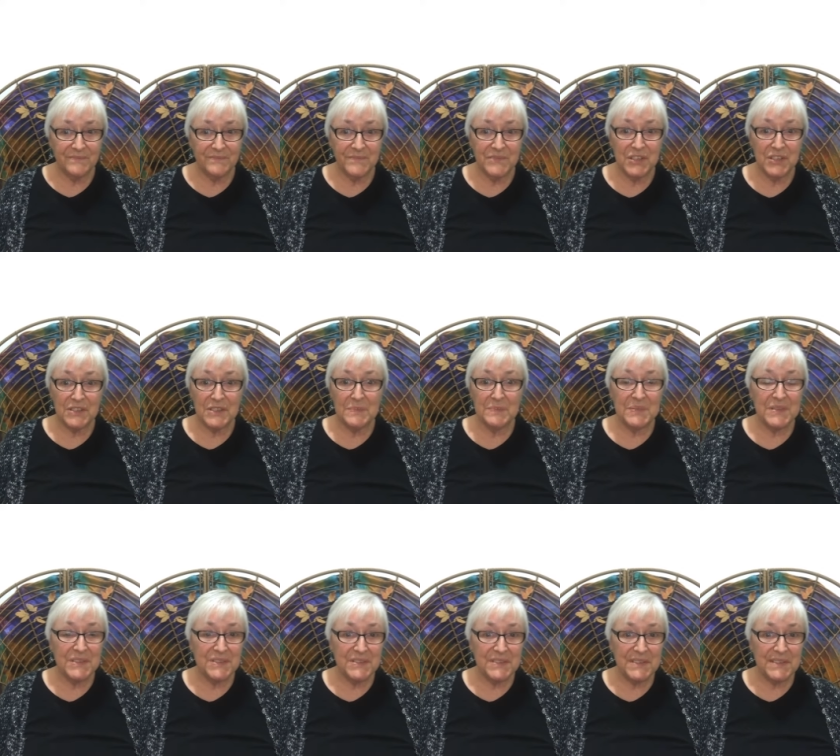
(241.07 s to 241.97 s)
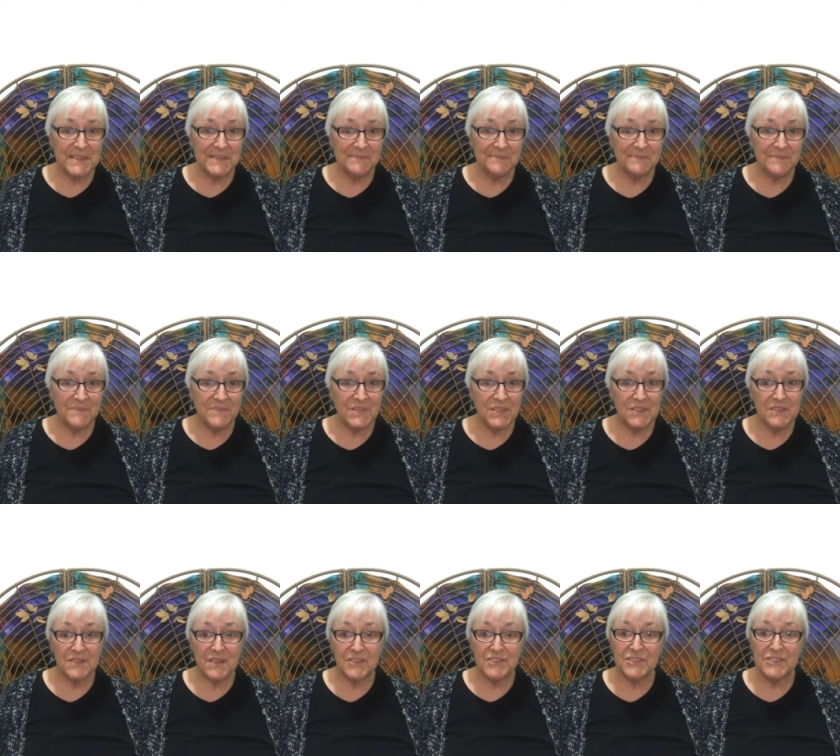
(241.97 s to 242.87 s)
your computer, your
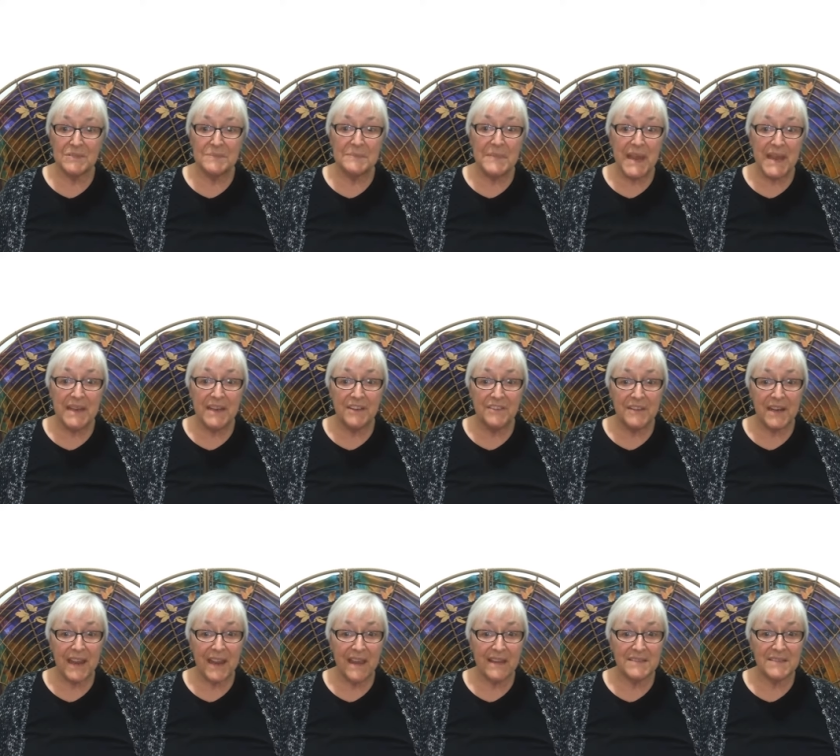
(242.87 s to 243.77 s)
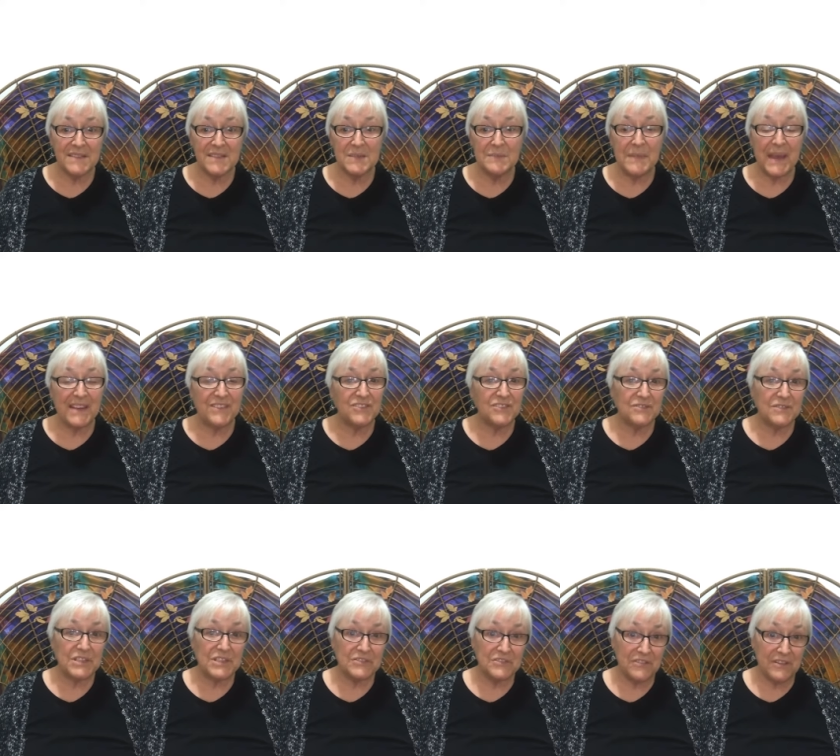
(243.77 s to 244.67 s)
social media accounts to make sure
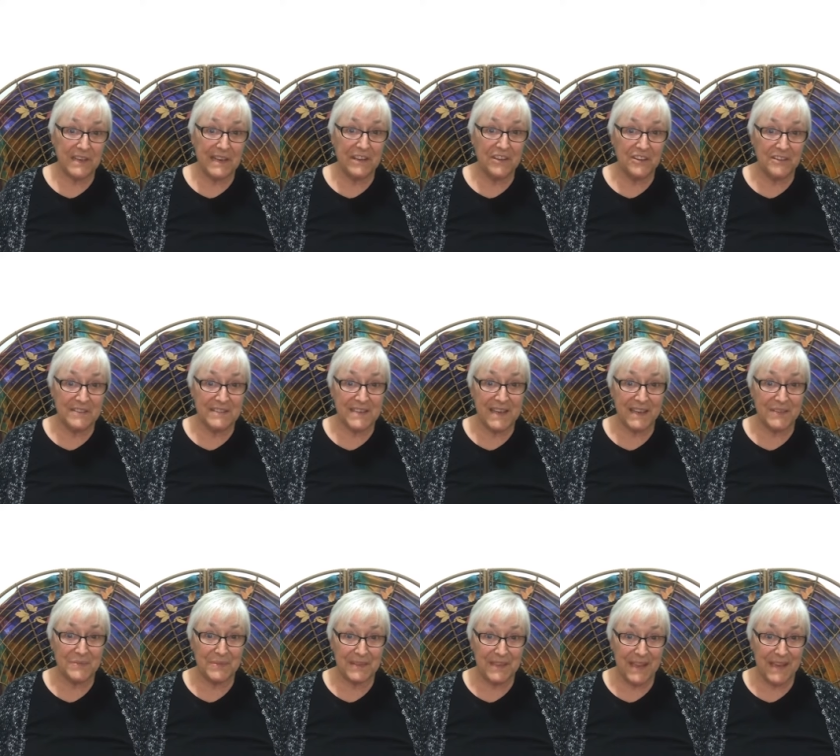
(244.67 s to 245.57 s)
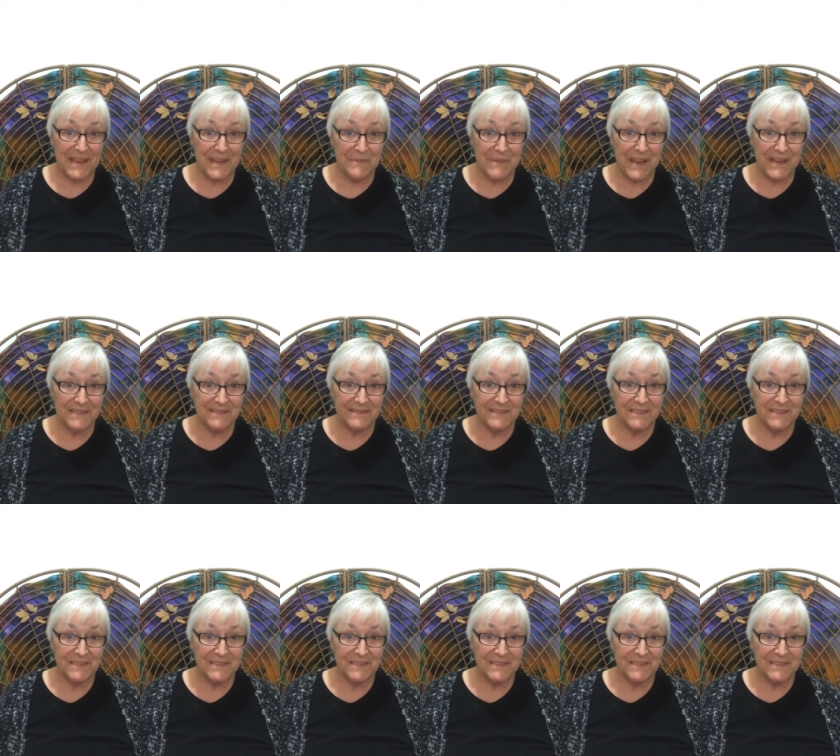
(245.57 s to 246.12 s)
you're not in contact with anyone.